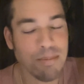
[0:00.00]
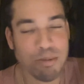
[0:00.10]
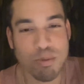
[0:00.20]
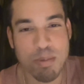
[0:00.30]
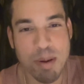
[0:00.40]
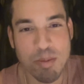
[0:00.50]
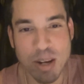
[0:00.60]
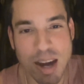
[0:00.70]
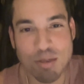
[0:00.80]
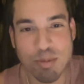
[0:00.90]
But remember,
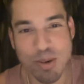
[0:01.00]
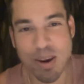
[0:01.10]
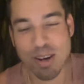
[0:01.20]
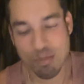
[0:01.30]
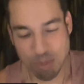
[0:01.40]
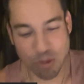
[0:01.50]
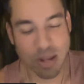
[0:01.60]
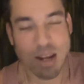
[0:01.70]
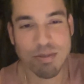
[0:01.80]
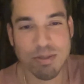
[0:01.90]
Conor McGregor pulled
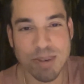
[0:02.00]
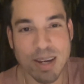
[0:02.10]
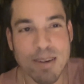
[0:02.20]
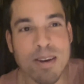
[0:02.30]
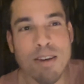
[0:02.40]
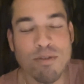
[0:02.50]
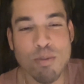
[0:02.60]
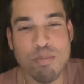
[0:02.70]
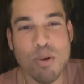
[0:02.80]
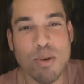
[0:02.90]
out of a fight for a
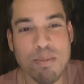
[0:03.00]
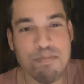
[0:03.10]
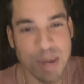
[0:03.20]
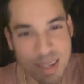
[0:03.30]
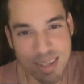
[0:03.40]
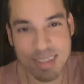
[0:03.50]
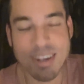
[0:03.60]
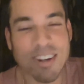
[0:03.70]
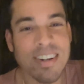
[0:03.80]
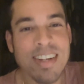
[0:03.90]
broken pinky
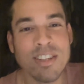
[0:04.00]
toe.